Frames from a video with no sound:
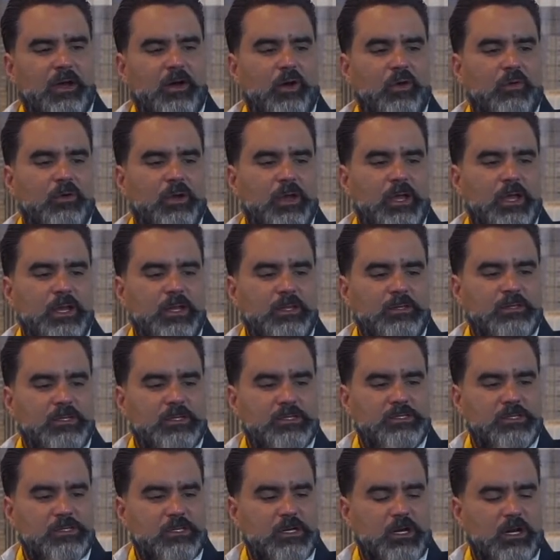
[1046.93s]
overheating the
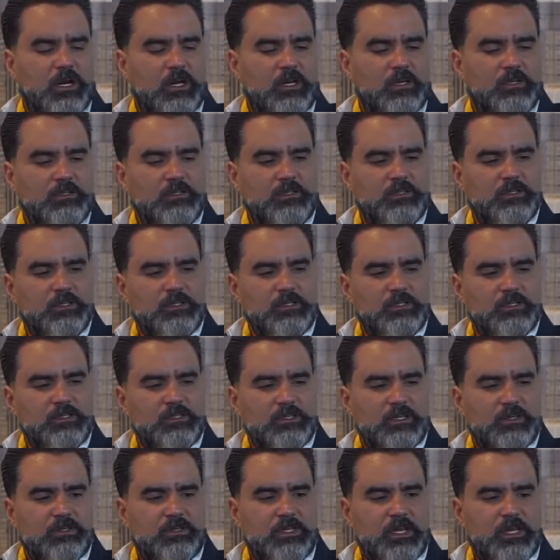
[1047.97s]
cigar.
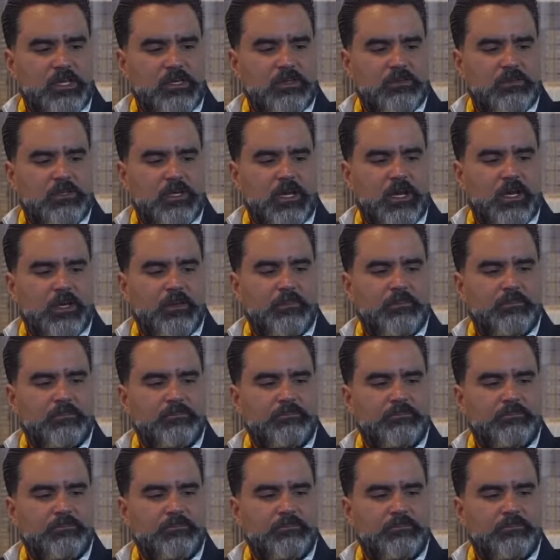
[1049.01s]
So take your time.